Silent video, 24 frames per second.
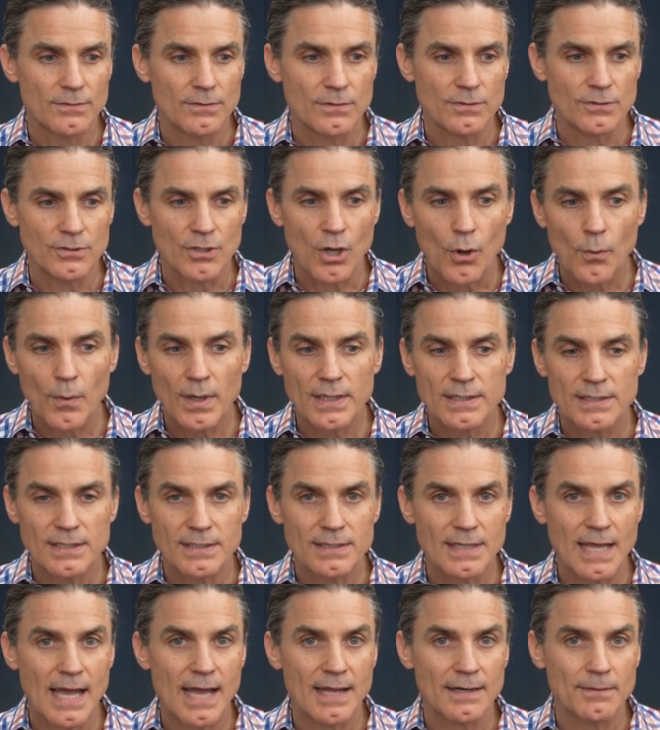knowing
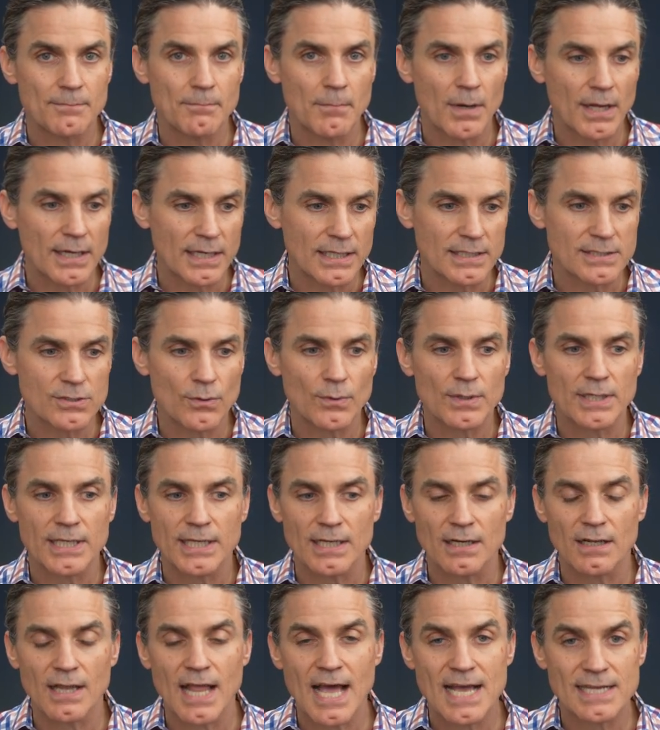that that money is only
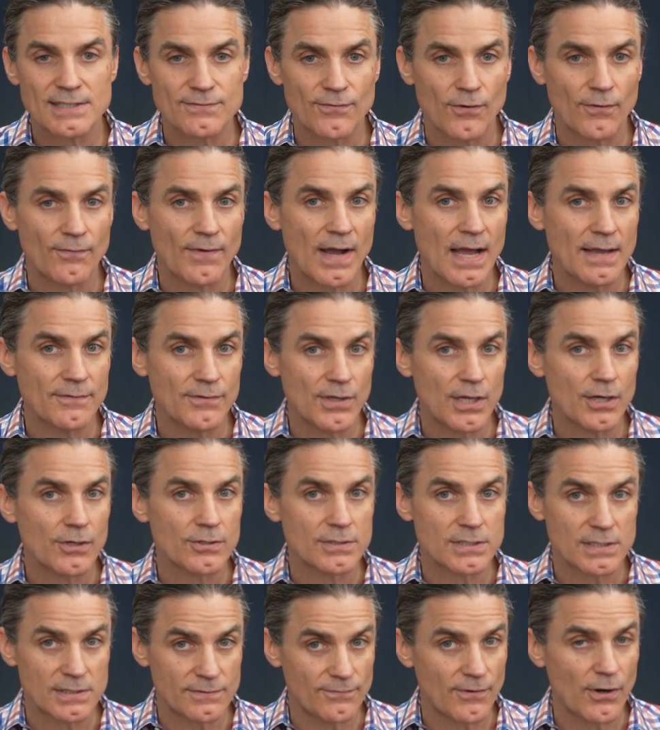going to last for 5
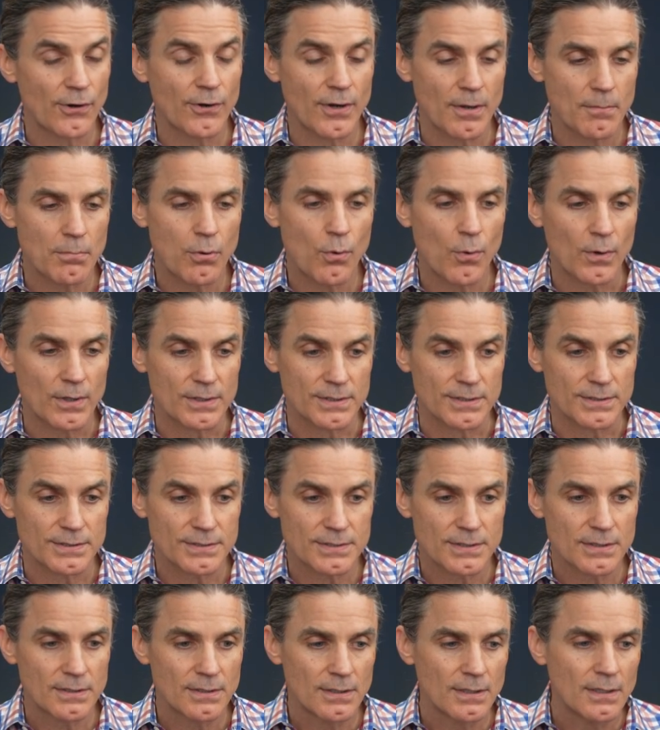years is very
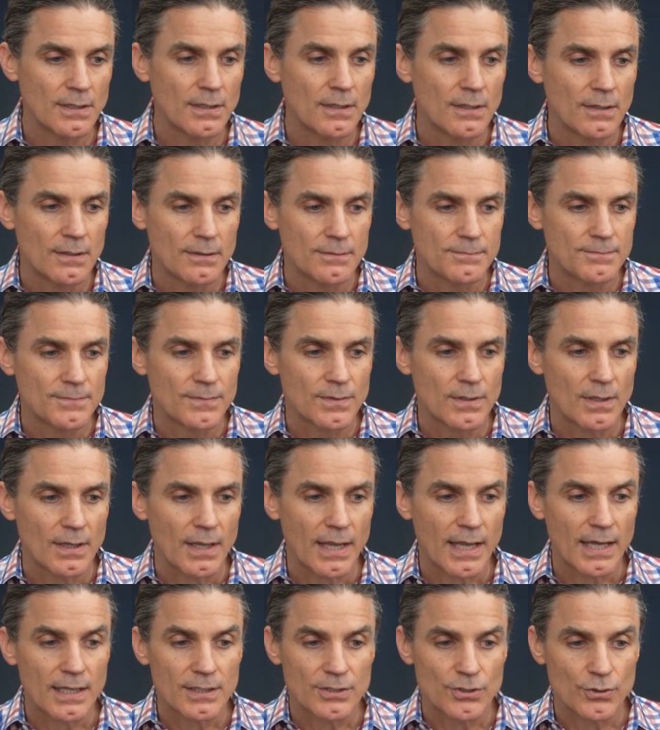important.
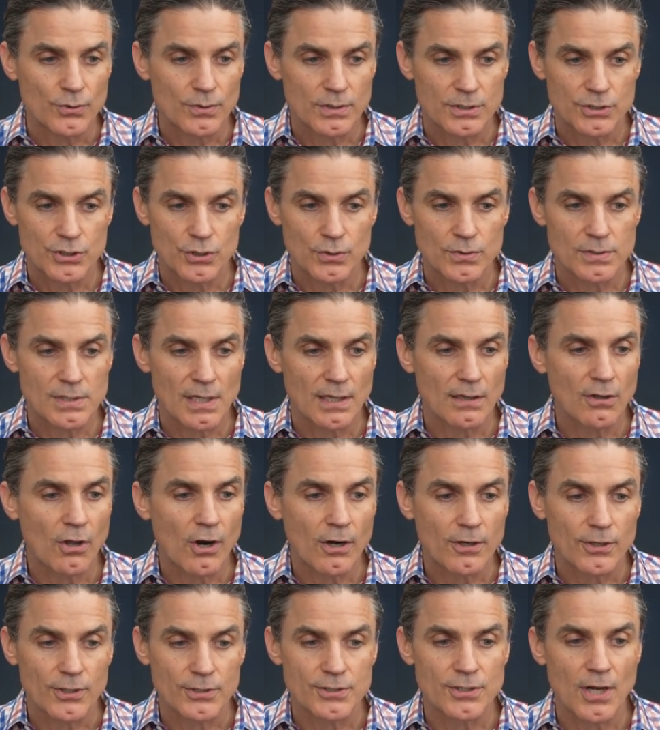And you can choose a
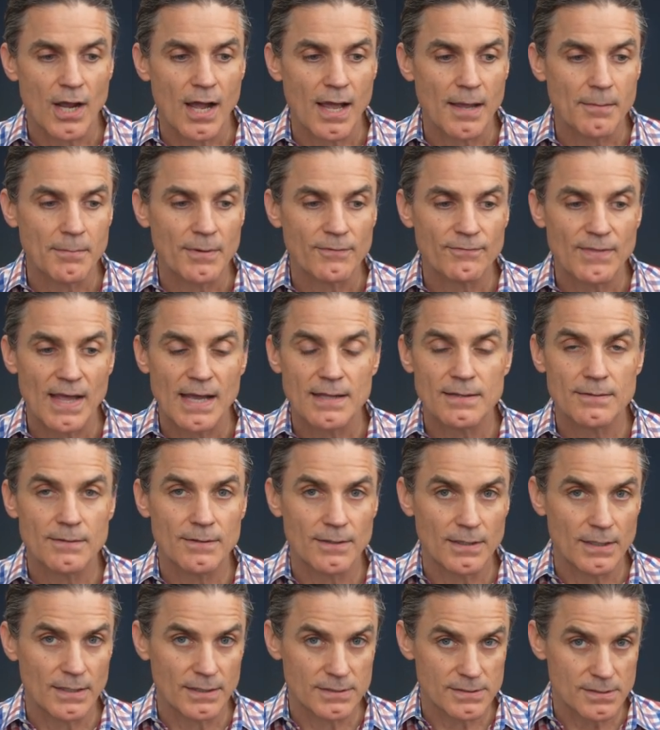longer time if that
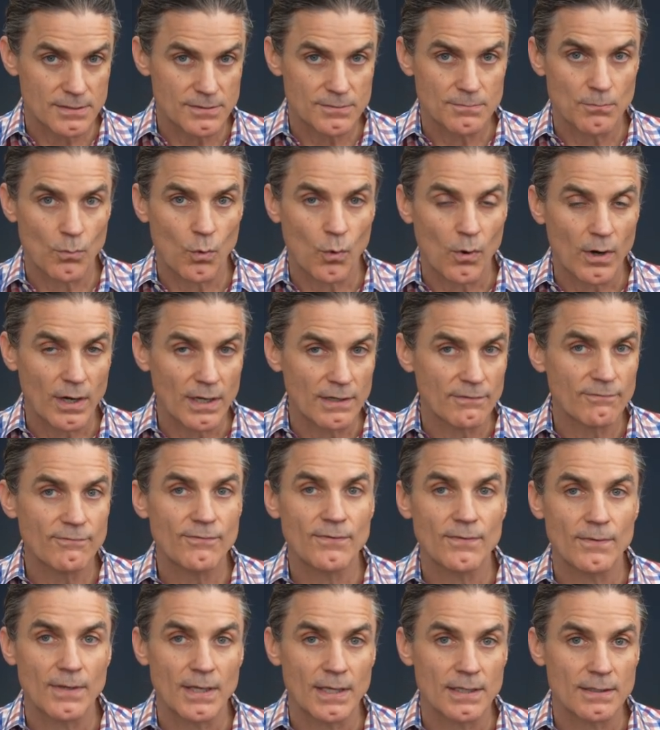is more
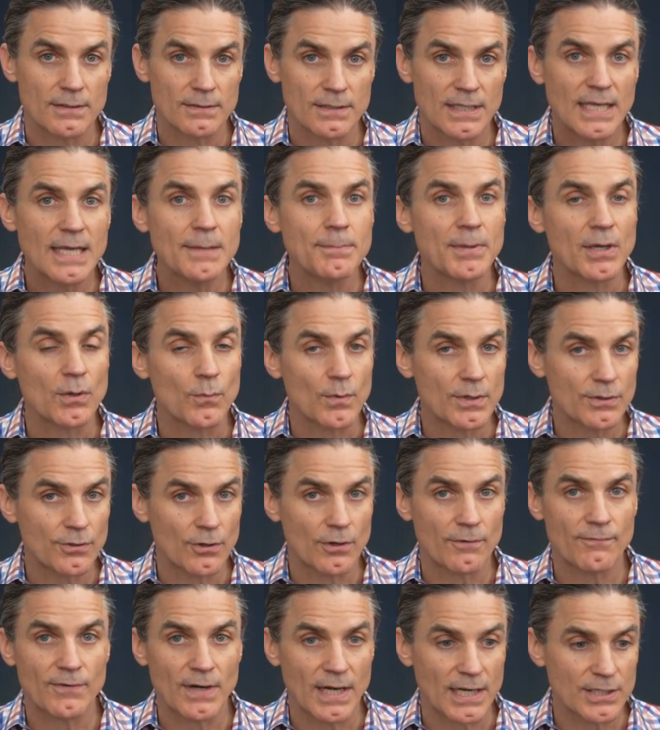in keeping with
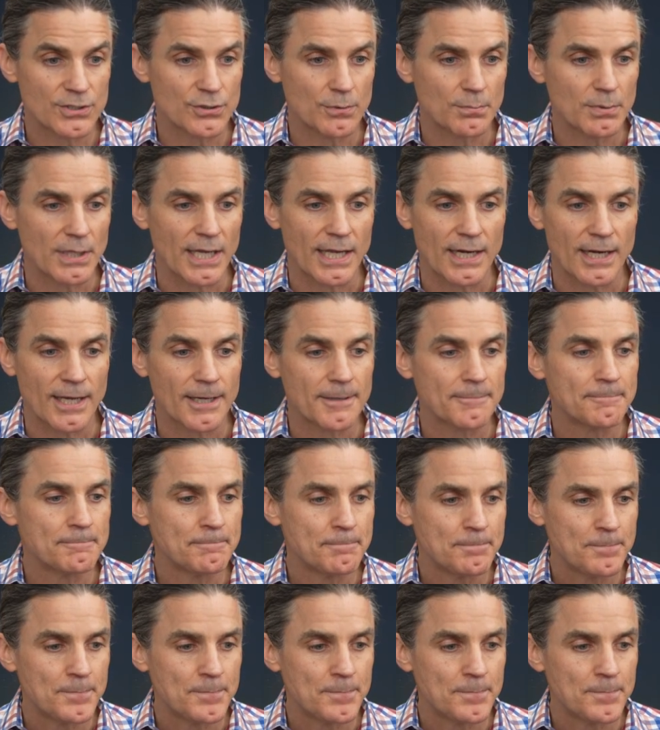your financial planning.